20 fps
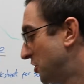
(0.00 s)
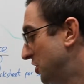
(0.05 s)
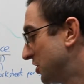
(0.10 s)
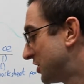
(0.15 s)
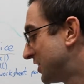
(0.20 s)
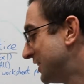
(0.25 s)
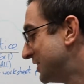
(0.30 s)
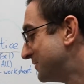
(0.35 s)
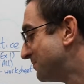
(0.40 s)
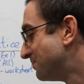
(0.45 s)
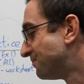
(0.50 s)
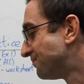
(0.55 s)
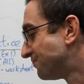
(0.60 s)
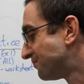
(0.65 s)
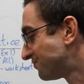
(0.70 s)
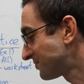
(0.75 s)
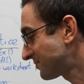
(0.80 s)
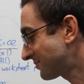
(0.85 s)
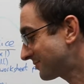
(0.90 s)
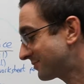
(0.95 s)
okay.
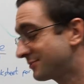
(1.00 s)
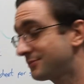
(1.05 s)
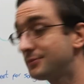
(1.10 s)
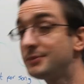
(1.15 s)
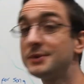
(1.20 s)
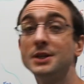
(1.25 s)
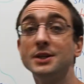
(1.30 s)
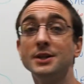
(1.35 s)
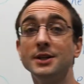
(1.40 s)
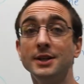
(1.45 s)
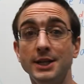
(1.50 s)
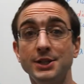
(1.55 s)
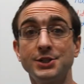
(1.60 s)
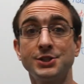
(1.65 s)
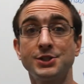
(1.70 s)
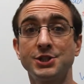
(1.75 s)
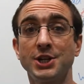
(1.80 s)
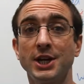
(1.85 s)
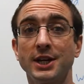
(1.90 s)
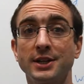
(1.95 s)
Let's
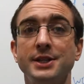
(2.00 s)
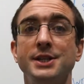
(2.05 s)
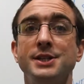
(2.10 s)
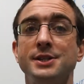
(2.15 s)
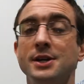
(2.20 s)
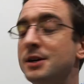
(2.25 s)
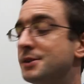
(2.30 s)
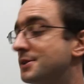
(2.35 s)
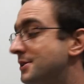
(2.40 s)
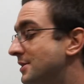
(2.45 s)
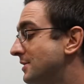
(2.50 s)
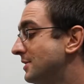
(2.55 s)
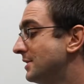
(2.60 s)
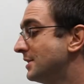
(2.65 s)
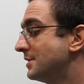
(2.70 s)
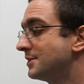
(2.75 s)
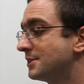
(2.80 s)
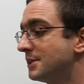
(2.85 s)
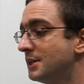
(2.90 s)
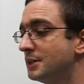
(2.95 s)
check these answers
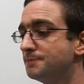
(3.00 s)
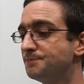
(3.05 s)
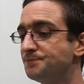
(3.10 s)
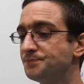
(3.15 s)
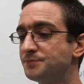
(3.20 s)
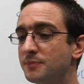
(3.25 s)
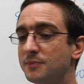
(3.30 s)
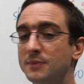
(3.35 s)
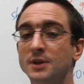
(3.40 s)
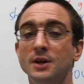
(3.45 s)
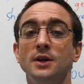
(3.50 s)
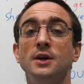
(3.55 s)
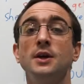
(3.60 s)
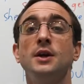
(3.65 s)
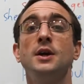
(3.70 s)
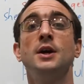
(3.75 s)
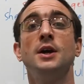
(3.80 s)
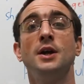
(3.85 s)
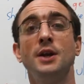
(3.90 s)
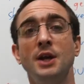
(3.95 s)
then. So,
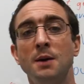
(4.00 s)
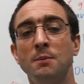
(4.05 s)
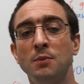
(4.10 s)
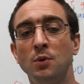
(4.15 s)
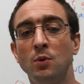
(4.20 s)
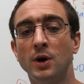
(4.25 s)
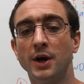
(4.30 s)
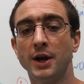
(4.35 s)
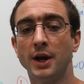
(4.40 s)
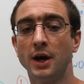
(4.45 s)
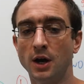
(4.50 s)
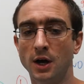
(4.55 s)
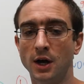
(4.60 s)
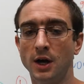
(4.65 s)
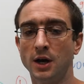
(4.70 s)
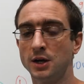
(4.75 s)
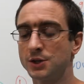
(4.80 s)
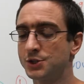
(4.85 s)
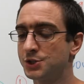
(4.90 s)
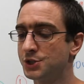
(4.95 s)
number 1, I
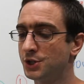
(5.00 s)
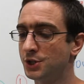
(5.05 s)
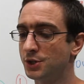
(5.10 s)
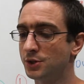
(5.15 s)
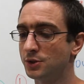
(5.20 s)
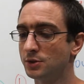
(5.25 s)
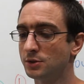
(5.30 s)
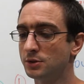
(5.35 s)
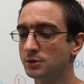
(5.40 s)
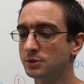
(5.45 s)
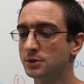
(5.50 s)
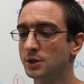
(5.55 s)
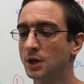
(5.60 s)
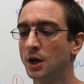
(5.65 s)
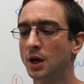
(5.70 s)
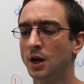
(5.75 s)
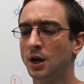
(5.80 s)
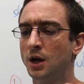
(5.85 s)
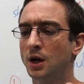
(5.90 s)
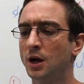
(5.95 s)
asked you,
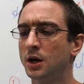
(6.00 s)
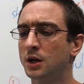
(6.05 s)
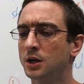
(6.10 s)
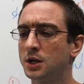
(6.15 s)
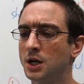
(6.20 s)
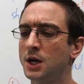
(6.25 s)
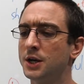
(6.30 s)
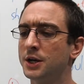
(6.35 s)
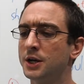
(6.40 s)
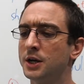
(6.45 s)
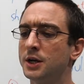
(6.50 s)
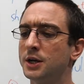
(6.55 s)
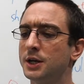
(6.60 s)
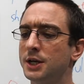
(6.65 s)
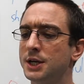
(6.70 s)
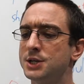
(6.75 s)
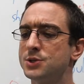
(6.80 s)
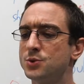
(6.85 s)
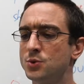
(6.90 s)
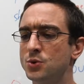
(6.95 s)
Gunnar
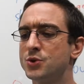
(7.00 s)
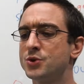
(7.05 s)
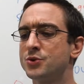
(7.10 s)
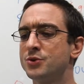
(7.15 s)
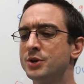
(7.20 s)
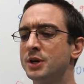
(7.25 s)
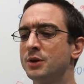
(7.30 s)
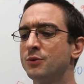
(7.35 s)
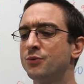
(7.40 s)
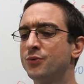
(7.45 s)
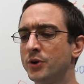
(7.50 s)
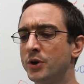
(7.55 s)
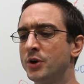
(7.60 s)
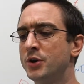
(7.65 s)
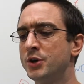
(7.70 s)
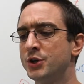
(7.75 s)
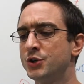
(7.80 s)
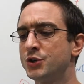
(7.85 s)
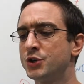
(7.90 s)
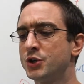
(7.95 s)
is ordering
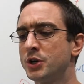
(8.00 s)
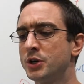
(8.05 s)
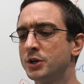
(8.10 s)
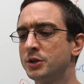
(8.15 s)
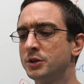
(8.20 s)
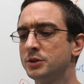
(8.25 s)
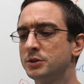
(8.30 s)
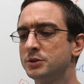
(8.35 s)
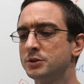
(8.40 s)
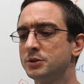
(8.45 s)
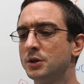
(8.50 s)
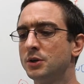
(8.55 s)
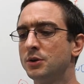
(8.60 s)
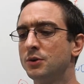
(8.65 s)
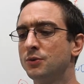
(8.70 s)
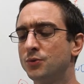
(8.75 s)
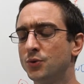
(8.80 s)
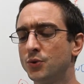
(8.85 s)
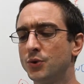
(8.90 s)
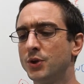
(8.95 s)
furniture
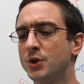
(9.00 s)
for the